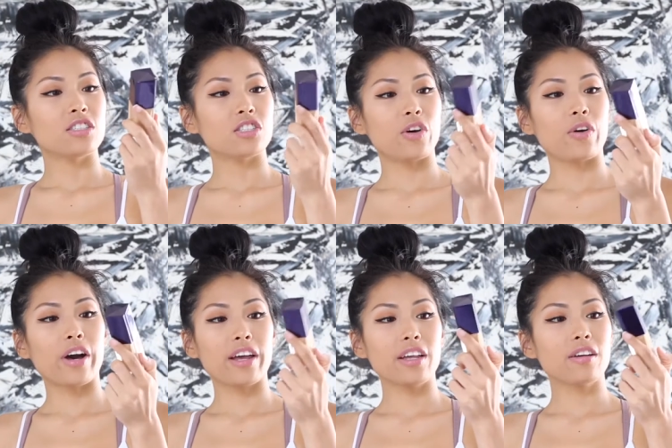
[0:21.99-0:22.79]
So
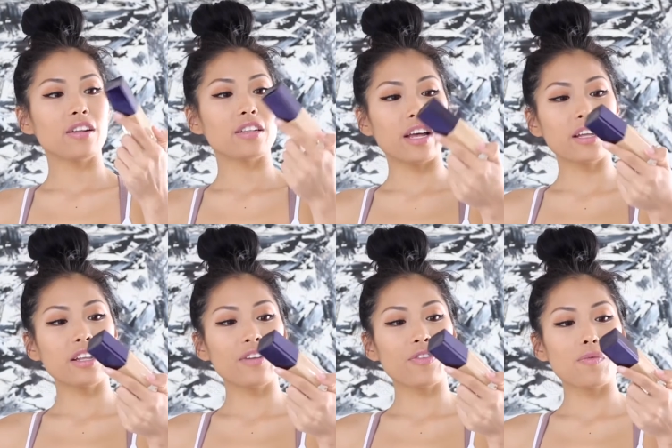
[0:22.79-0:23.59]
I,
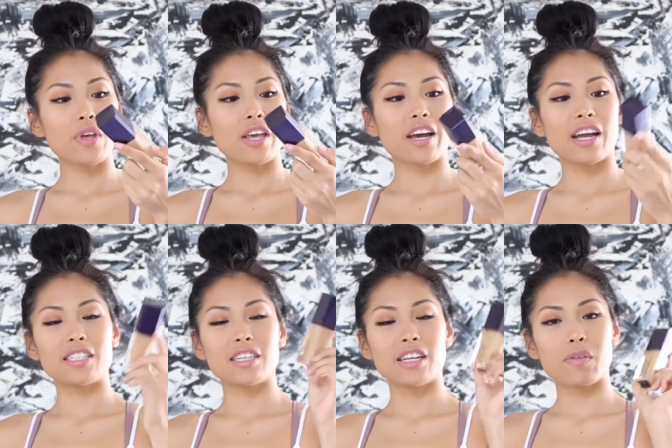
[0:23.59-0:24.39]
luckily for me, I
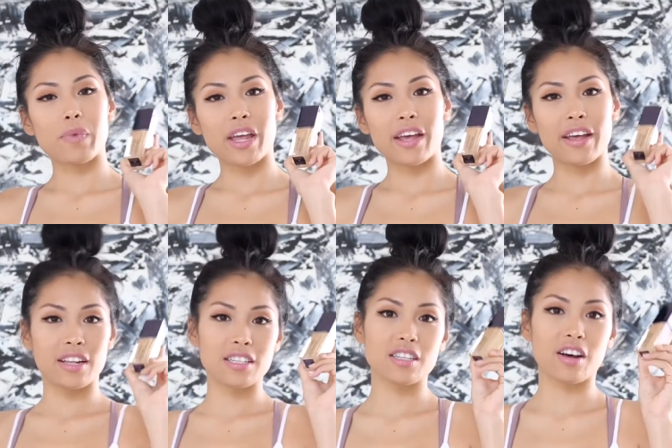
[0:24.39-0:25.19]
did get my hands